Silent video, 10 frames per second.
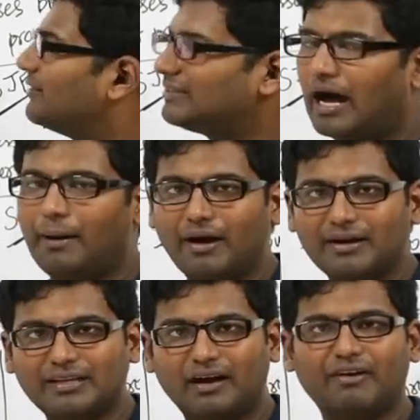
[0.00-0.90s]
is,
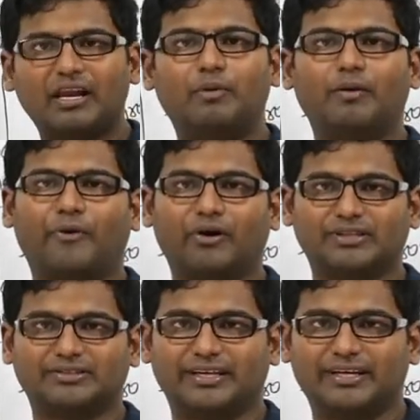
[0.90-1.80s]
among the available
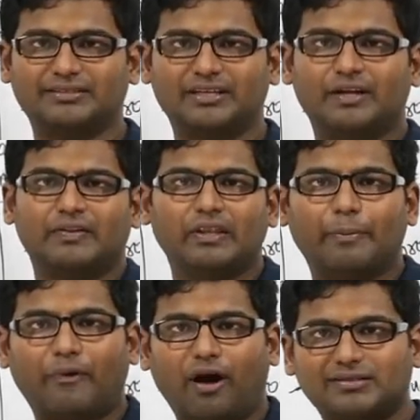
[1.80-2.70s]
processes,
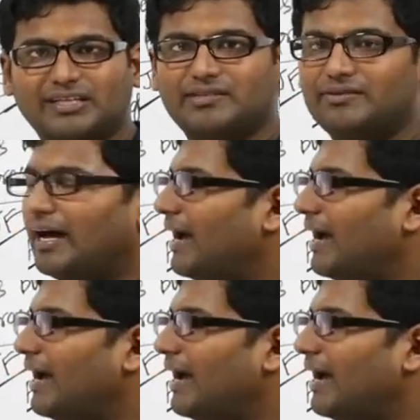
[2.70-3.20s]
the process with the